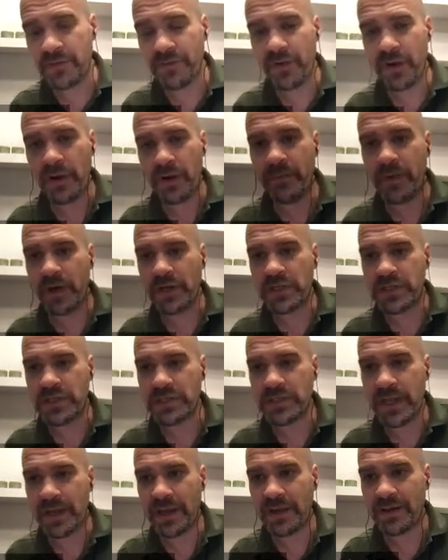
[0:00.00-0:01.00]
you very
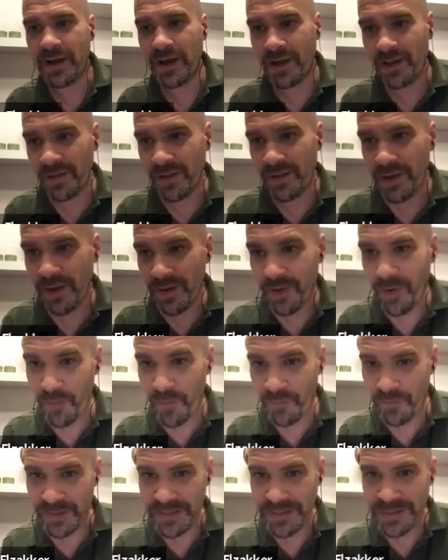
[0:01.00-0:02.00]
much, and I'll
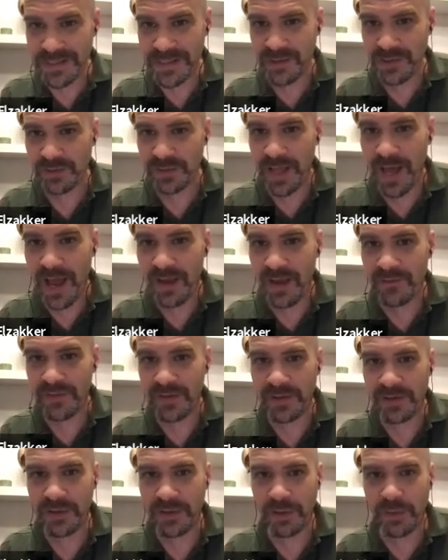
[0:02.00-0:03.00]
hopefully see you live
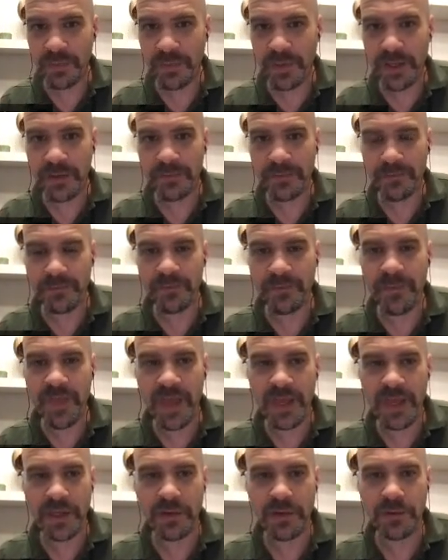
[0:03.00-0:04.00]
in a little bit.
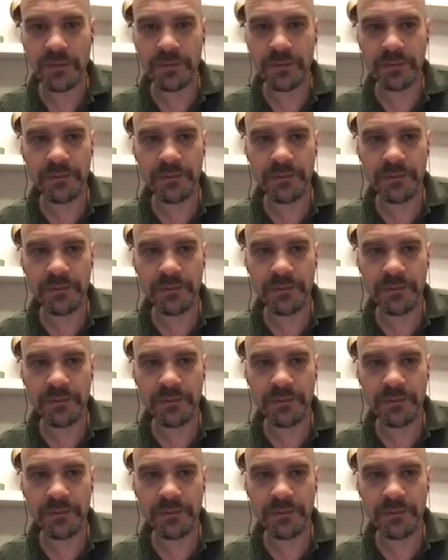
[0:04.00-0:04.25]
Thank you.